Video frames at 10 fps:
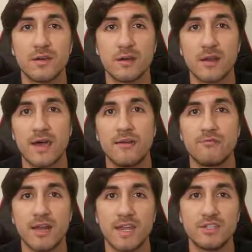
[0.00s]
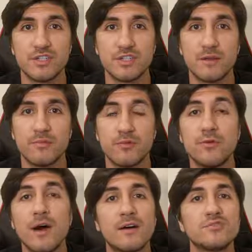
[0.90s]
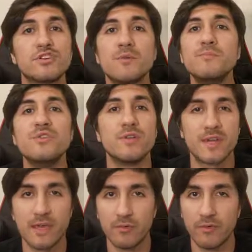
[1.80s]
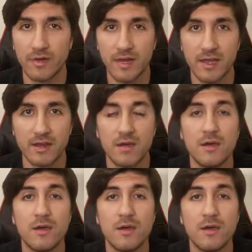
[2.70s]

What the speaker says: a client relationship or how to communicate with a client.